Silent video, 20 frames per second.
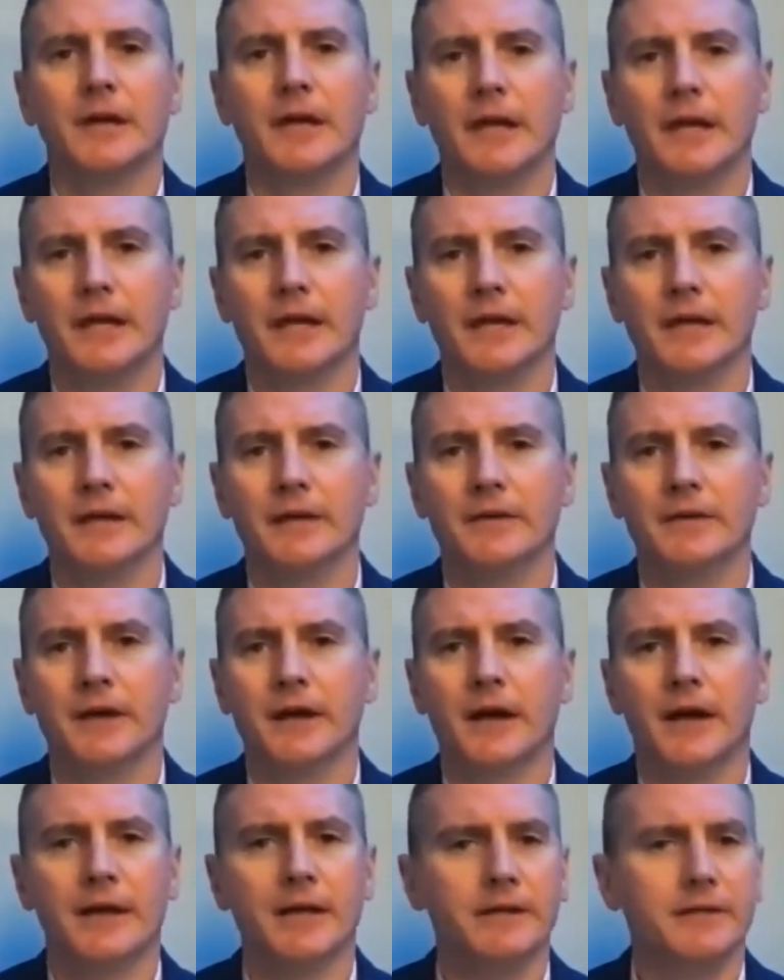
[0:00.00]
And
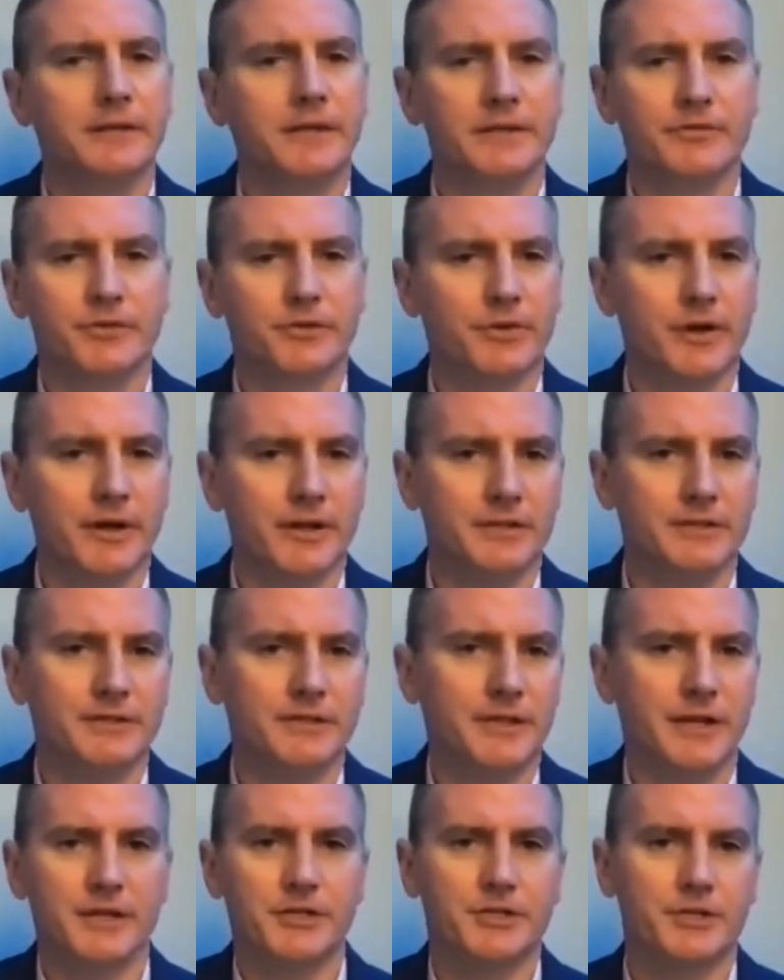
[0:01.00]
I give credit
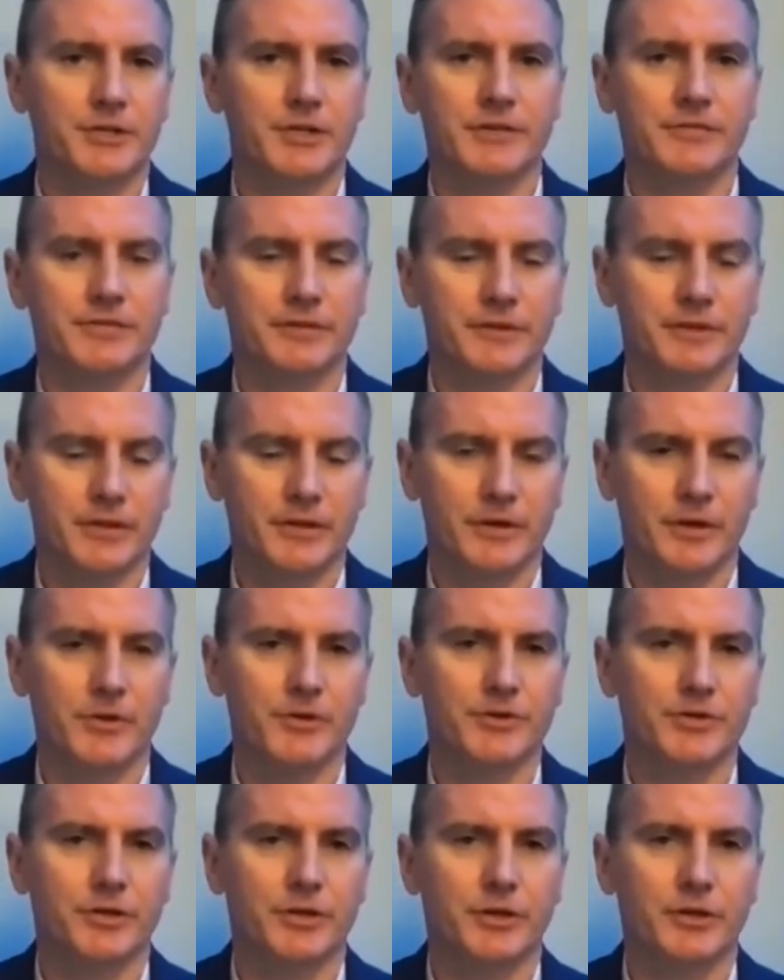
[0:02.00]
to that chief in
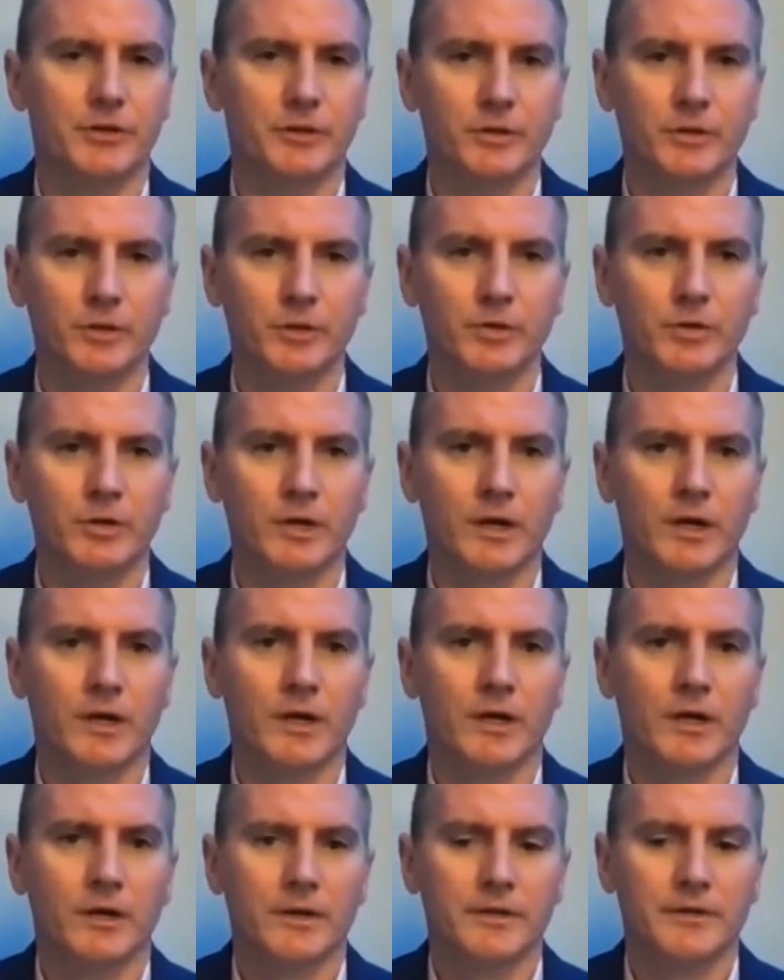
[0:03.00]
Kenosha who
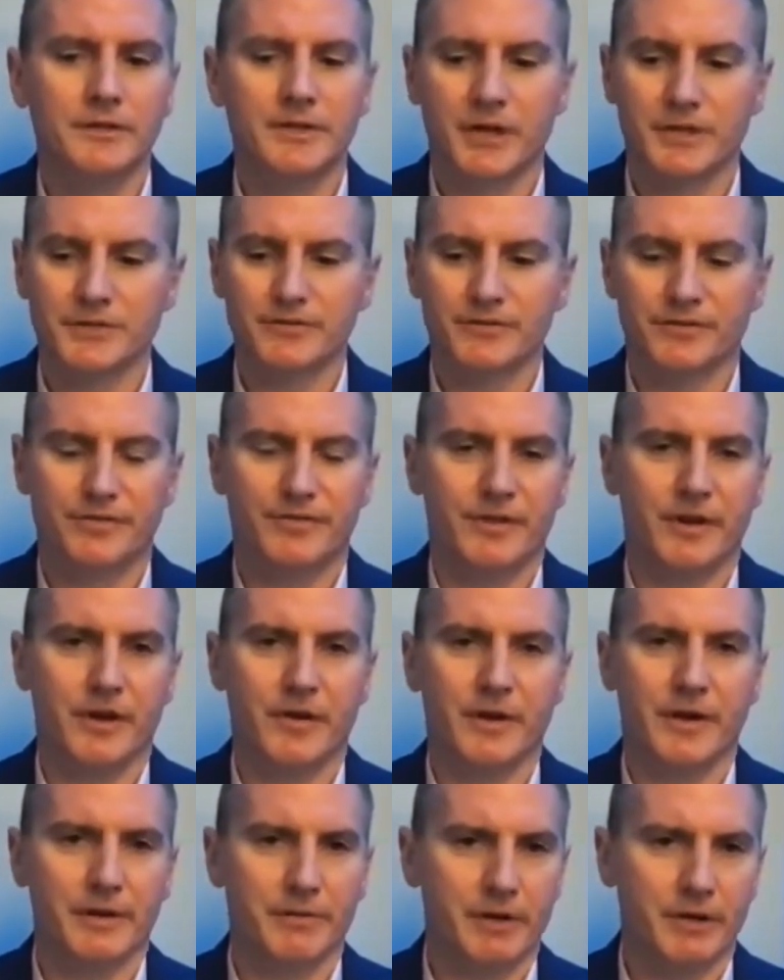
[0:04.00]
doesn't
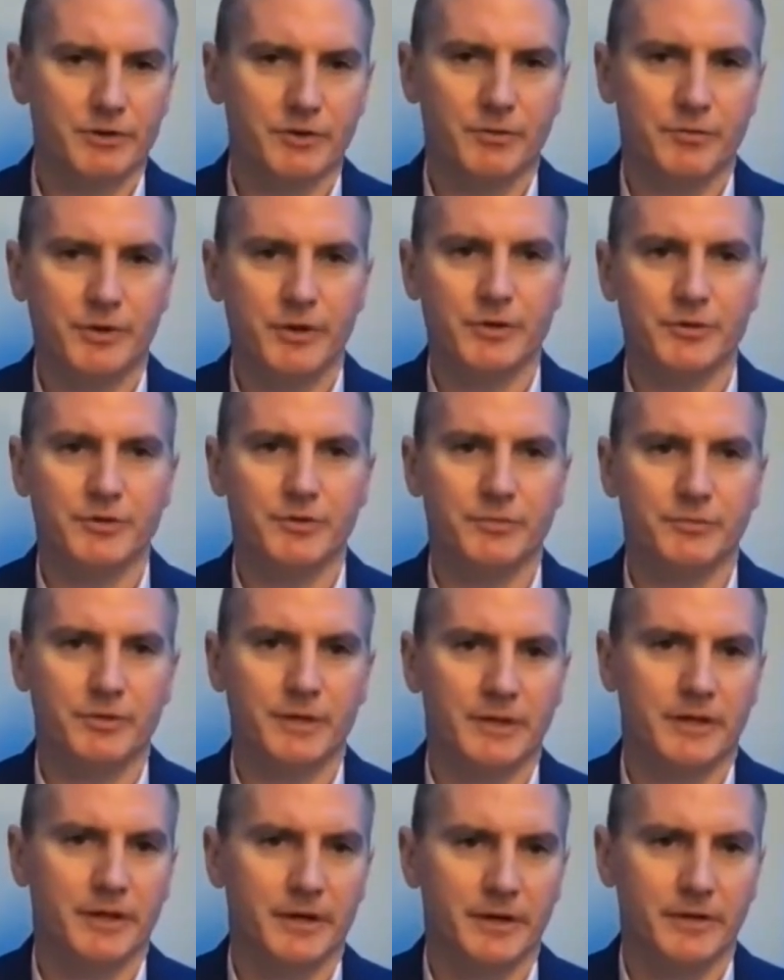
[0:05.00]
fear any retribution
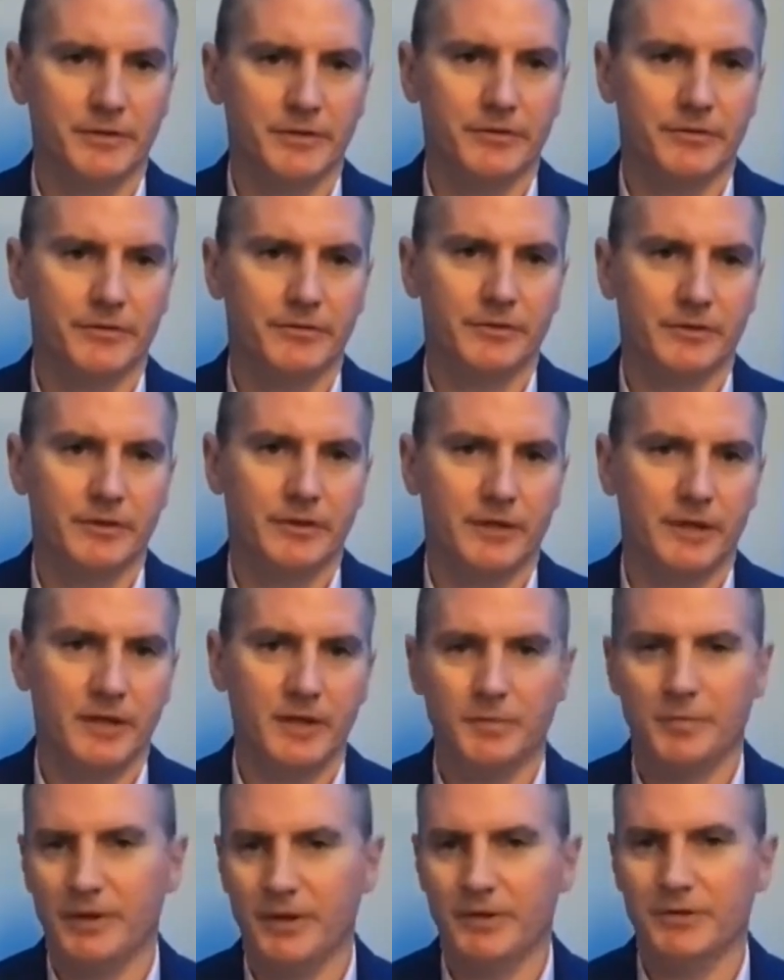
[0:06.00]
because he
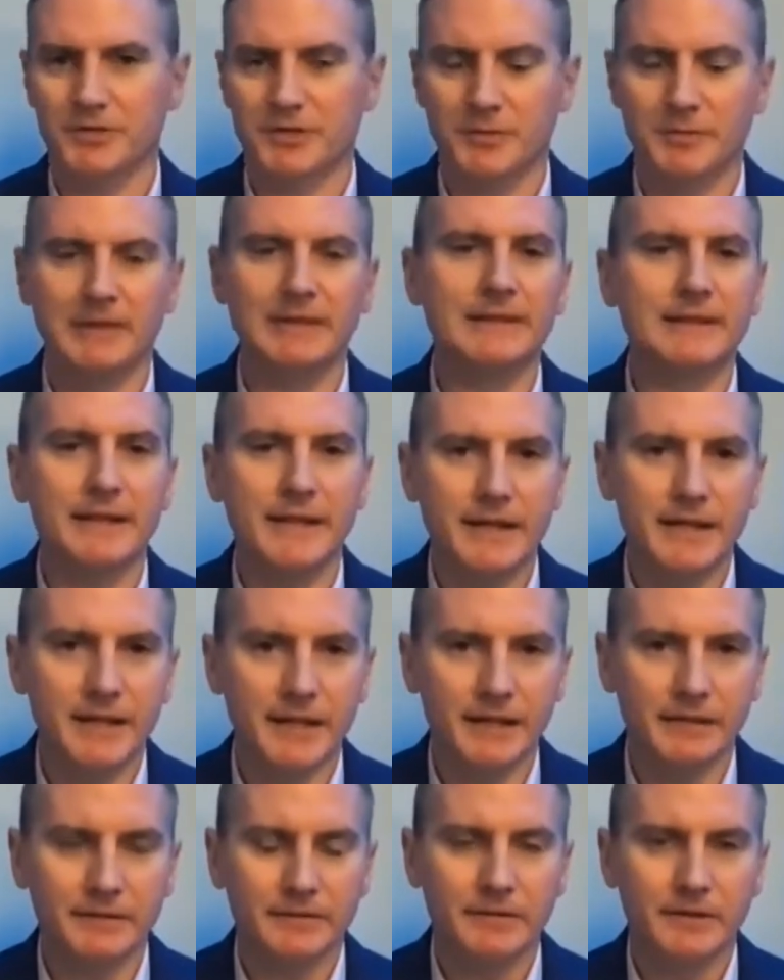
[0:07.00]
appears to be
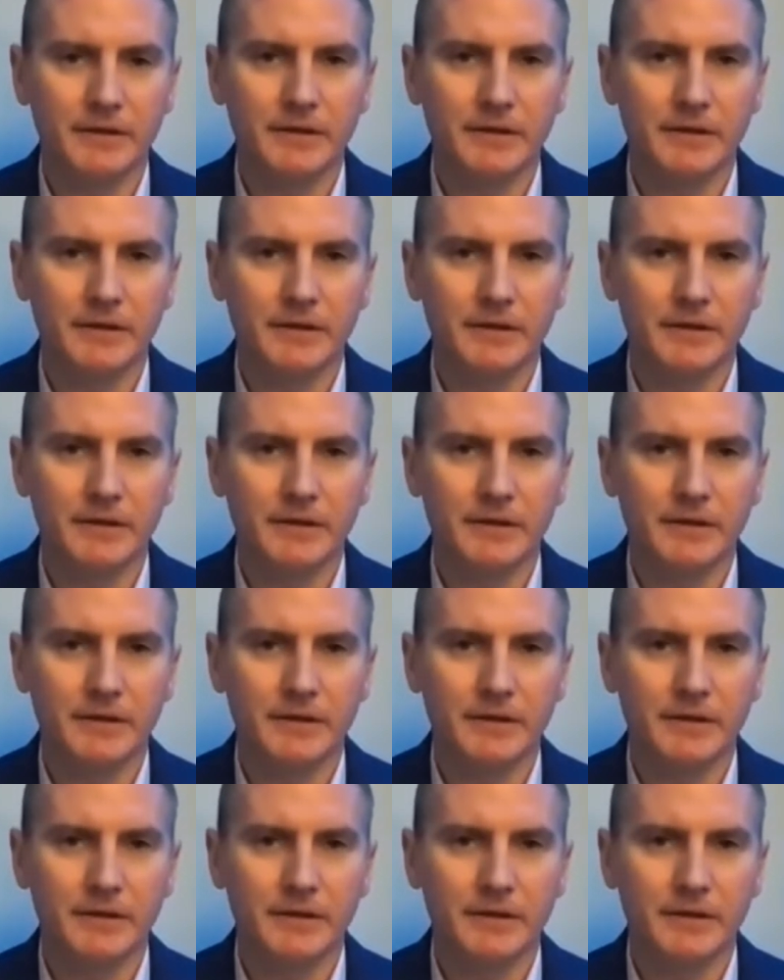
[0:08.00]
leading.